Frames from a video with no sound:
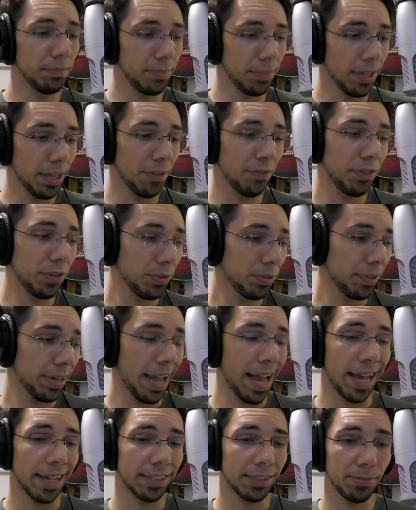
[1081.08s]
If you were to
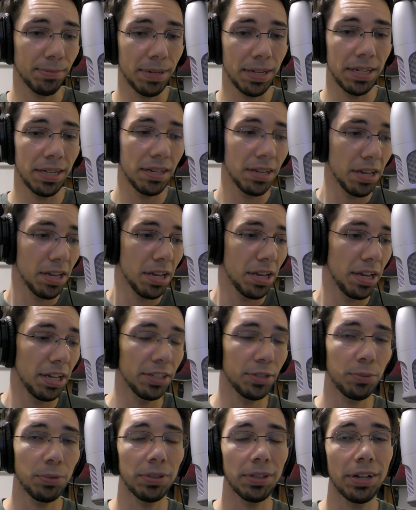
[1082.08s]
ask me, is
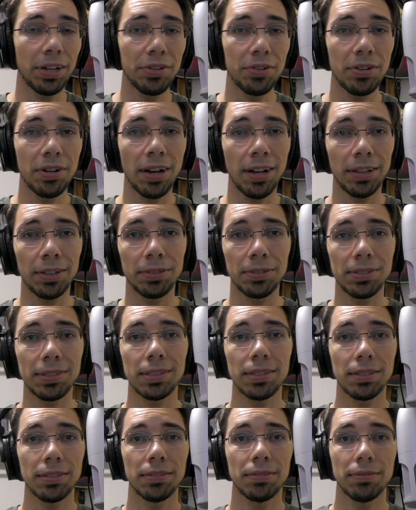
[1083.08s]
it worth
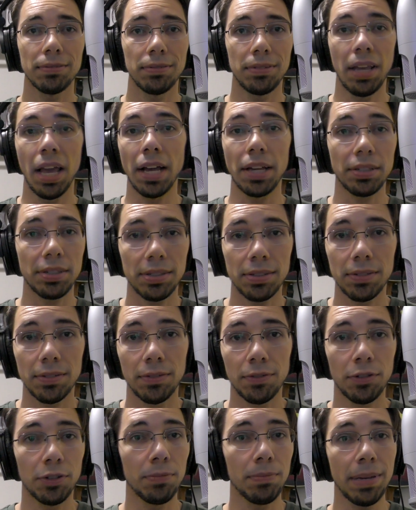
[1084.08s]
$100? Yes.
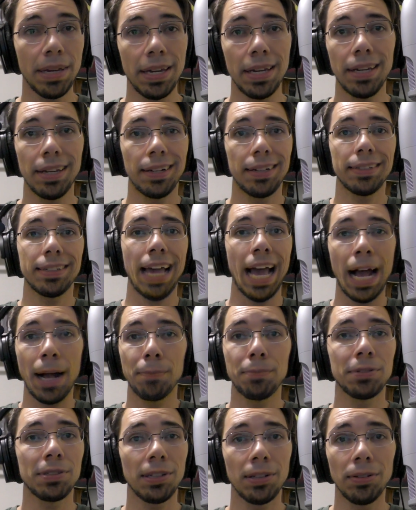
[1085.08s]
For me, it is
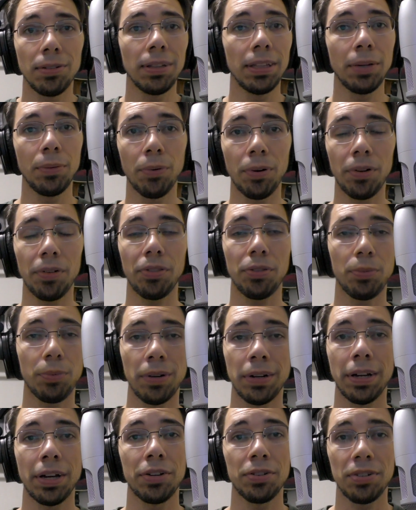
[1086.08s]
absolutely worth
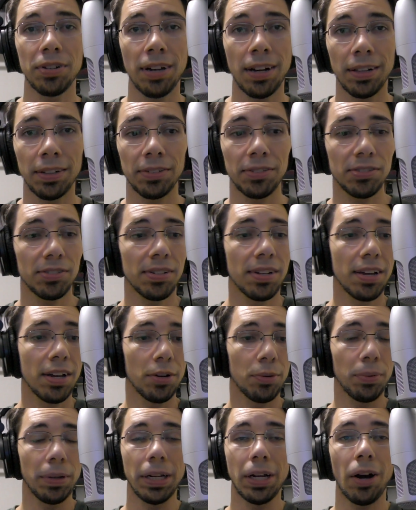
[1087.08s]
$100.
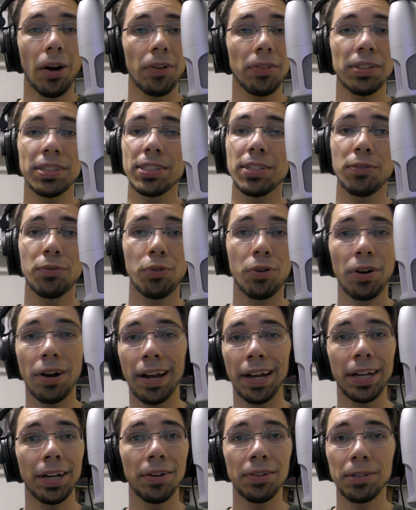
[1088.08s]
Regardless of where I
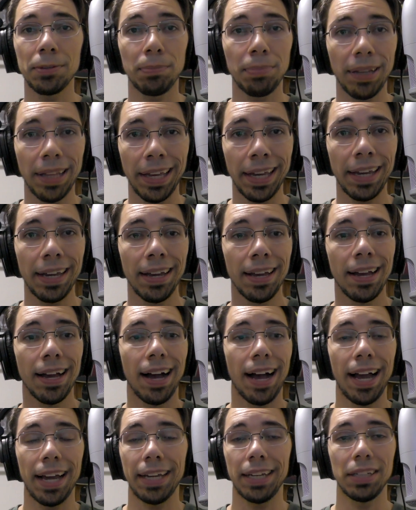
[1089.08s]
go to play,
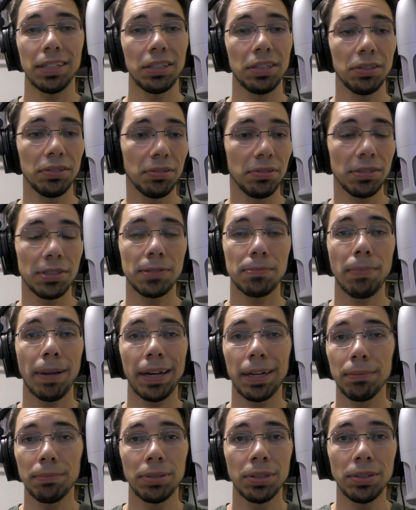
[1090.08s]
I can use my
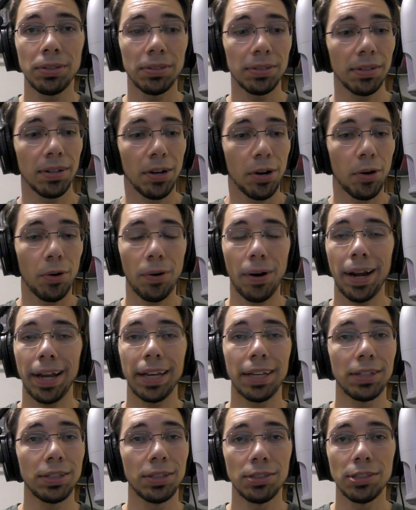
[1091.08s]
computer or I
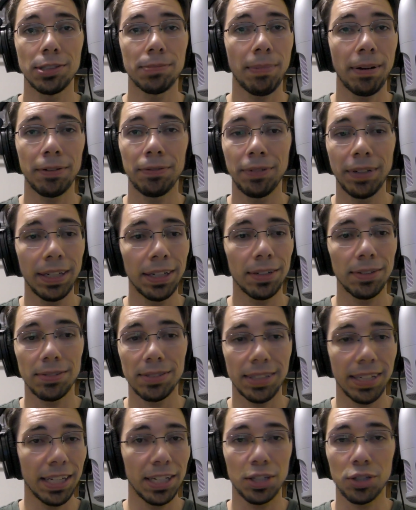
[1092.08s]
can use my fingers
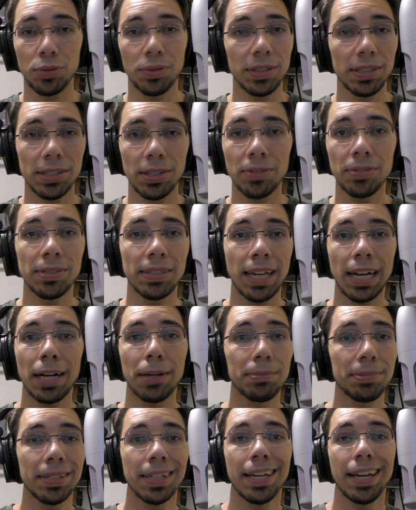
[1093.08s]
and twist those
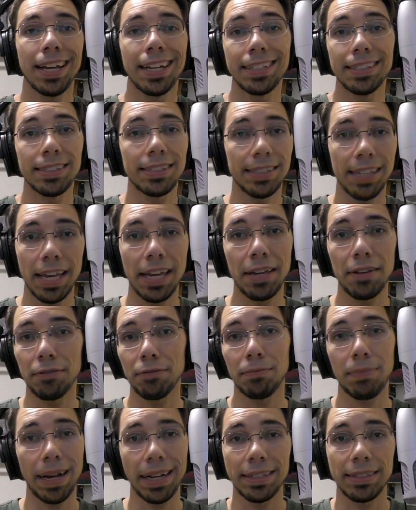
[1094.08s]
knobs and save
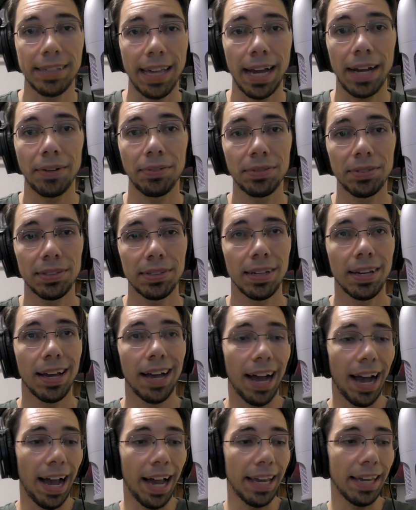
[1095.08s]
my sounds.
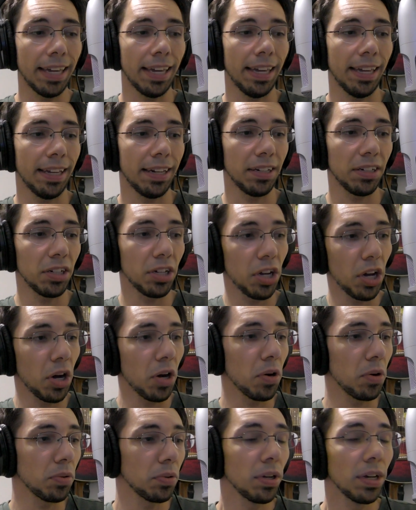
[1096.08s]
I can
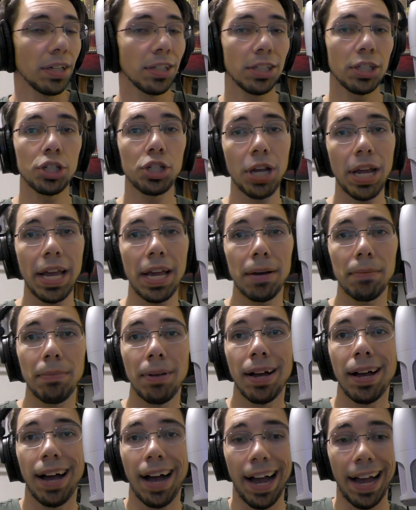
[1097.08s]
go to jam.
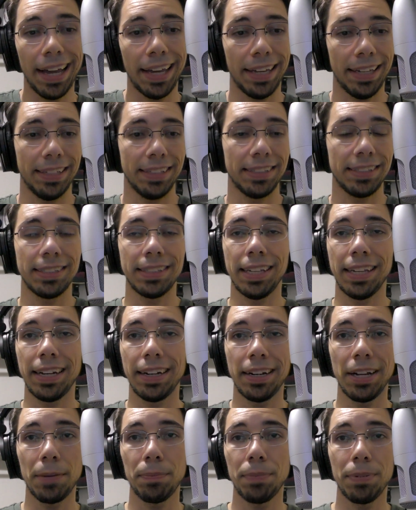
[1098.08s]
I can set it
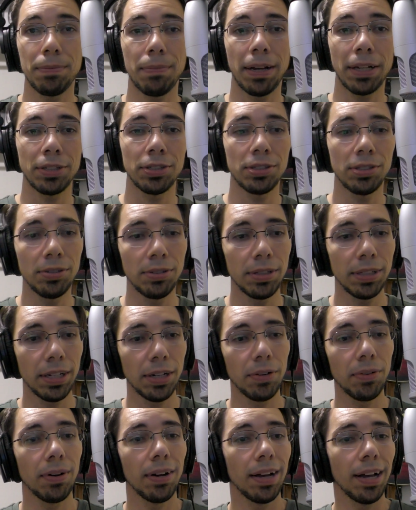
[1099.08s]
up in my
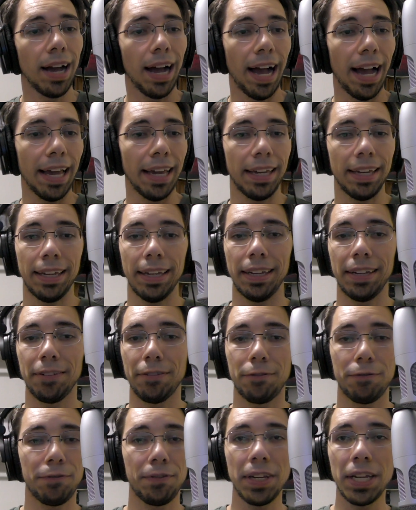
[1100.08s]
studio. I can
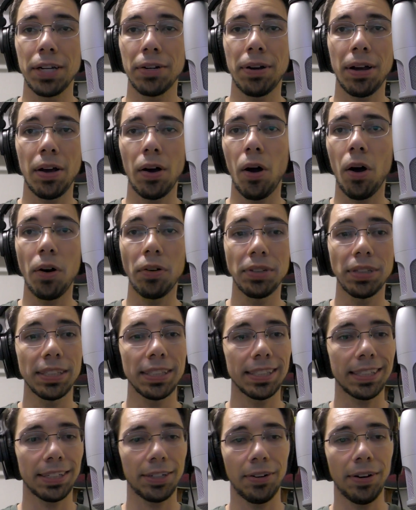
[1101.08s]
figure out all these
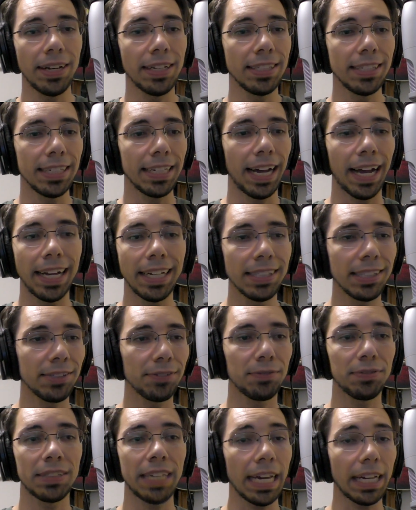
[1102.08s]
crazy kinds
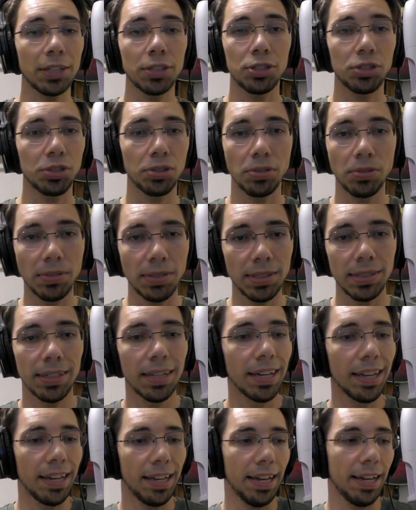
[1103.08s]
of textures
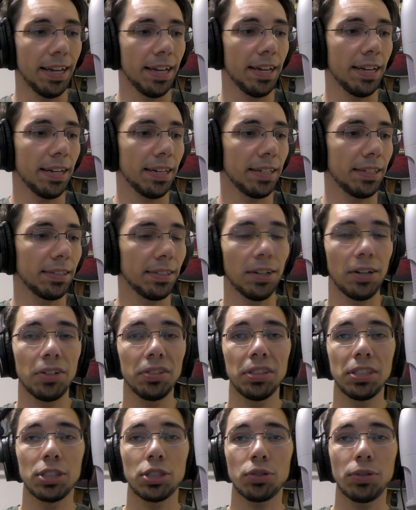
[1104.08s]
and all
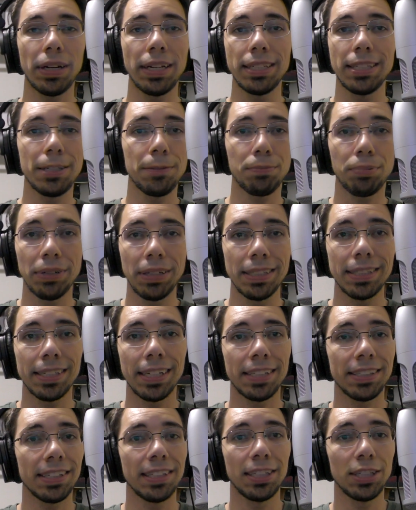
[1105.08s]
these crazy
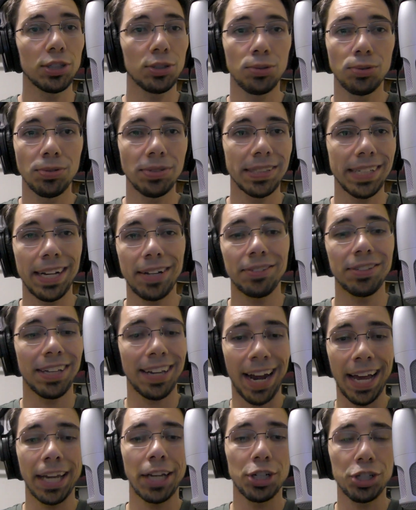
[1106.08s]
presets and these cool sounds, and
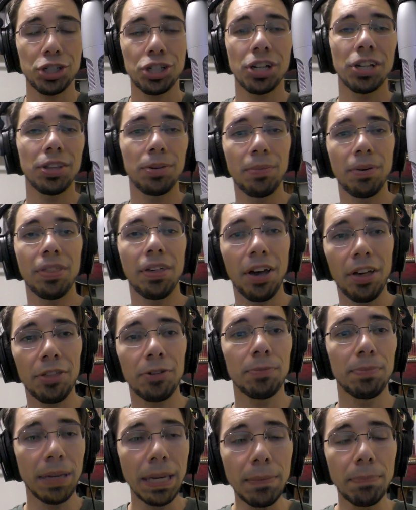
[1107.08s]
I can share them with other
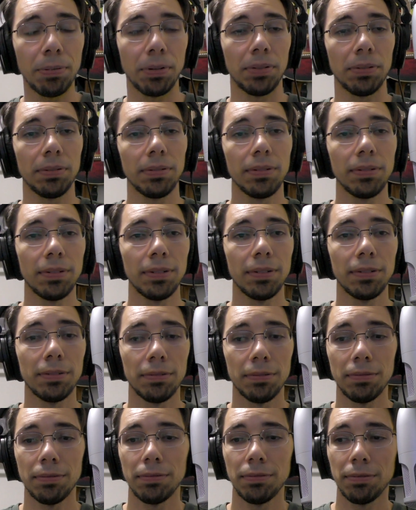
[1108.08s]
people,
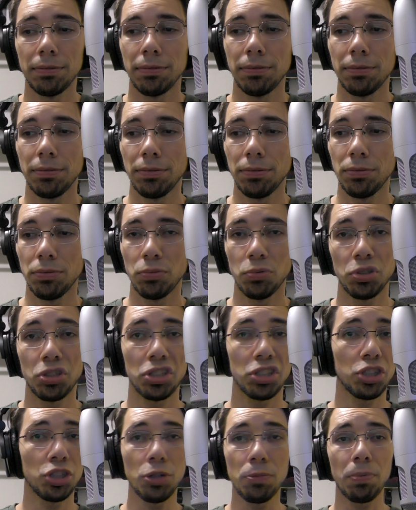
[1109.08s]
which is
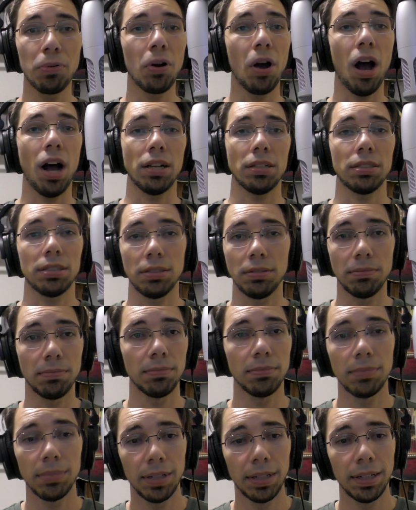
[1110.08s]
super awesome.
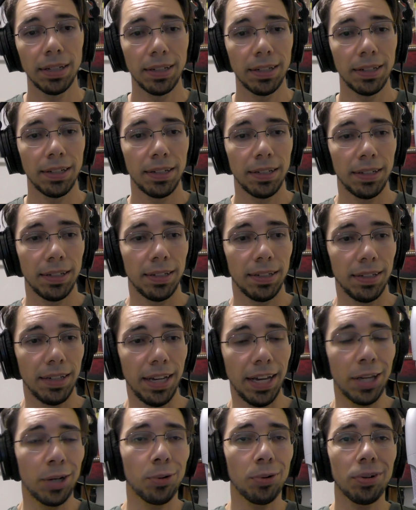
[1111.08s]

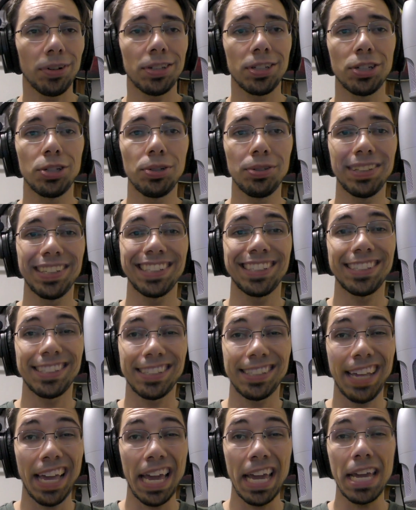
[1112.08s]
In order to do the
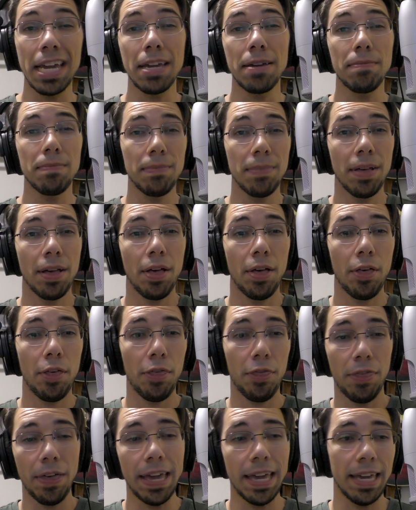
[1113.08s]
same
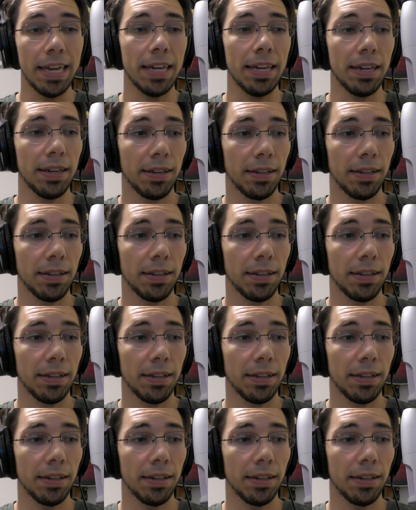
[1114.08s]
thing,